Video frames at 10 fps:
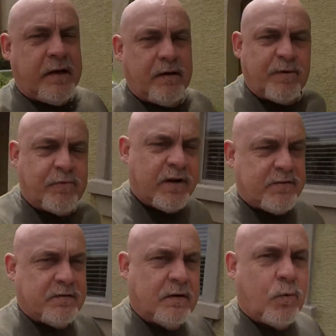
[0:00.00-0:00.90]
Hey my
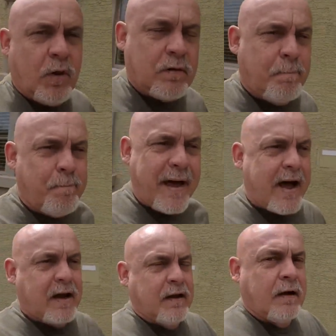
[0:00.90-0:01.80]
friends, welcome
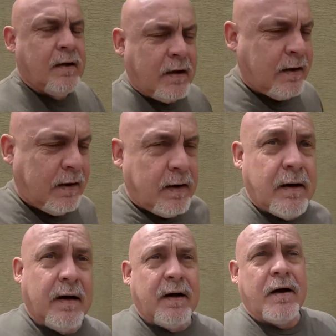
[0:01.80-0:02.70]
back.
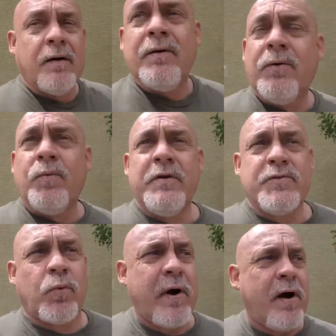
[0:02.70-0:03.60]
One of
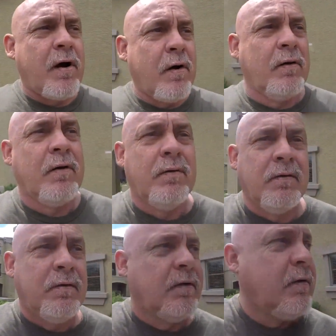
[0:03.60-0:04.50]
these rare
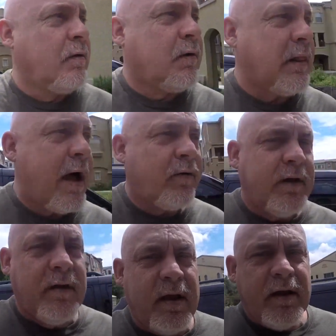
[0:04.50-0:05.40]

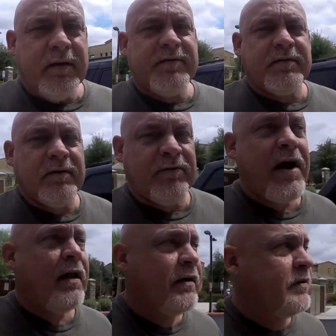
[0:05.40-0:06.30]
cloudy days in the
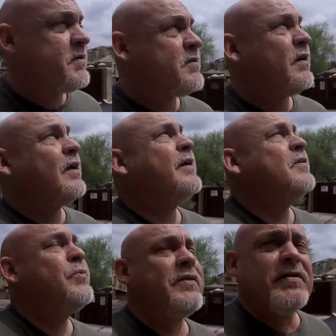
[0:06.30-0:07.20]
Valley of the Sun. I
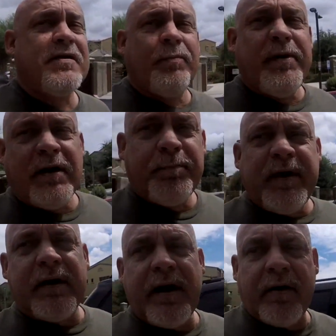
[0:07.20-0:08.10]
guess we have the sun
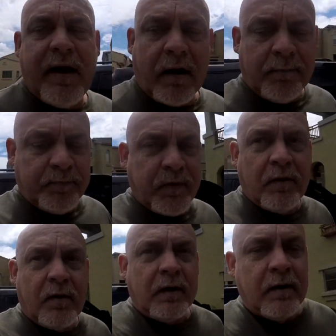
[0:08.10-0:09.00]
peeking out now.
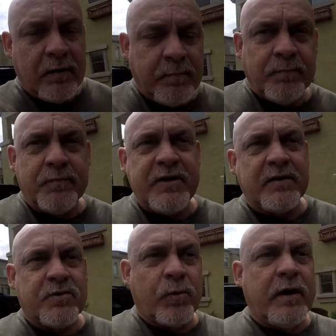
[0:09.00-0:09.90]

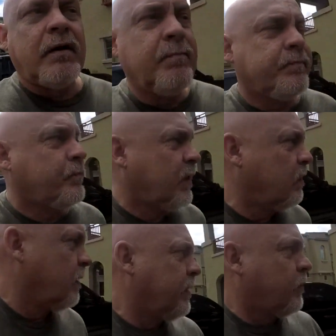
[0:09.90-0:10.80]
Chance of rain.
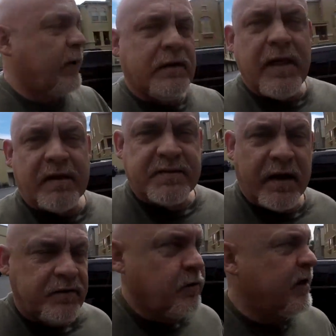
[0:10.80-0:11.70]
Rained last
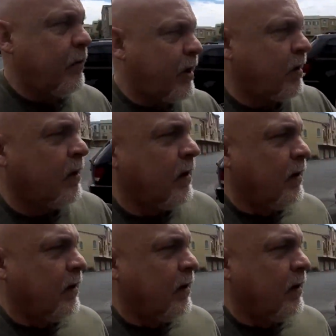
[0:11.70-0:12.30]
night too. Anyway,